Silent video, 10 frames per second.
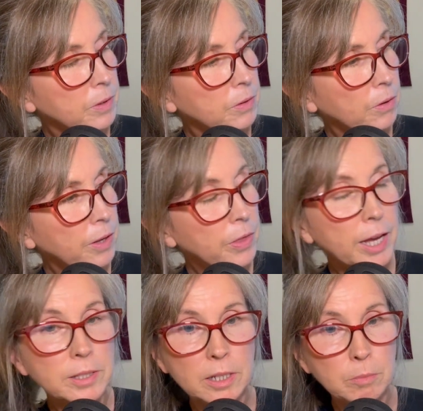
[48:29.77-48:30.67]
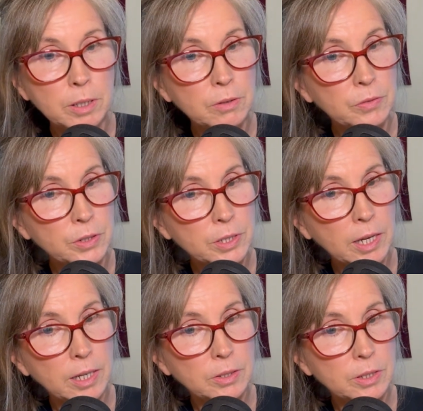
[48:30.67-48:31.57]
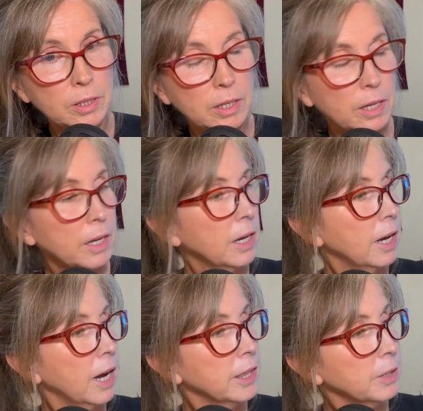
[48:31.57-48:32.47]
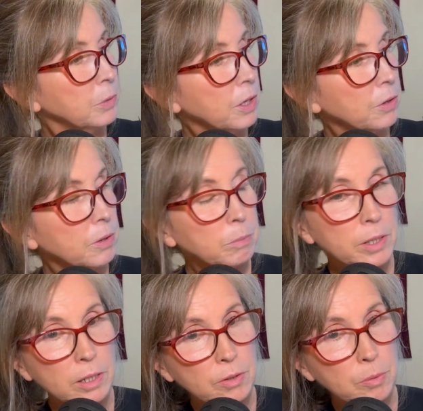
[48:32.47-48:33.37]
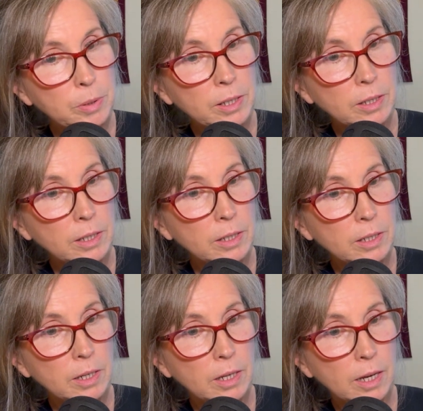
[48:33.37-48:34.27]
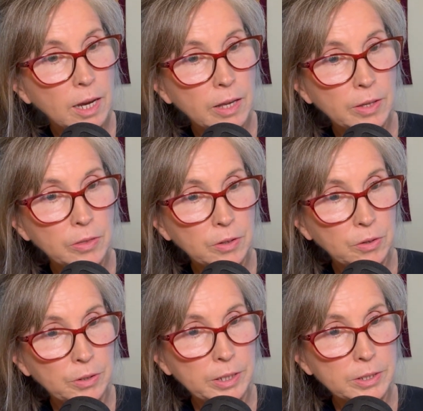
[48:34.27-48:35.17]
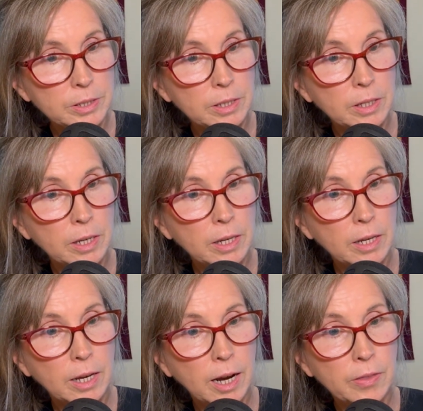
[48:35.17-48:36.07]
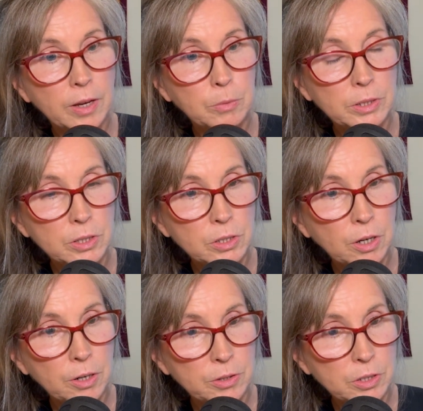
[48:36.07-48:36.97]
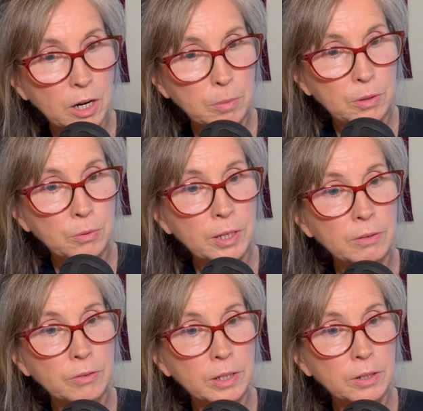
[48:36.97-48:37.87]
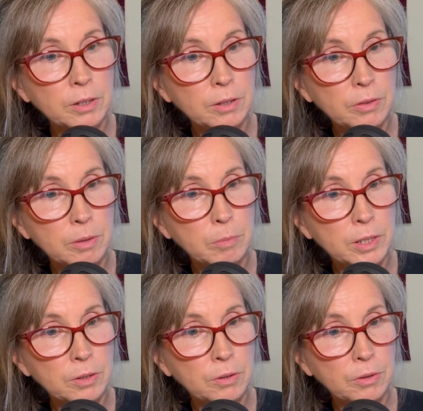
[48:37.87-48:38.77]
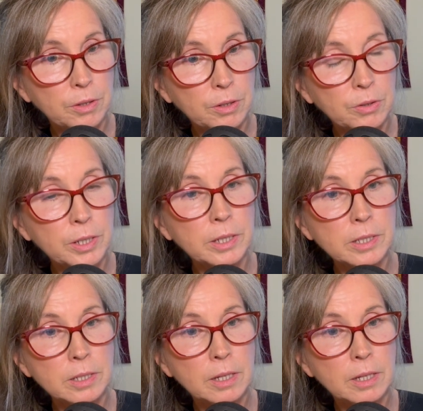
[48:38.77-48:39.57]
right? That's going to be the first count. And then we go to the middle of the pinky and then the crease. And then we just start at the top of the ring finger, the middle, the crease,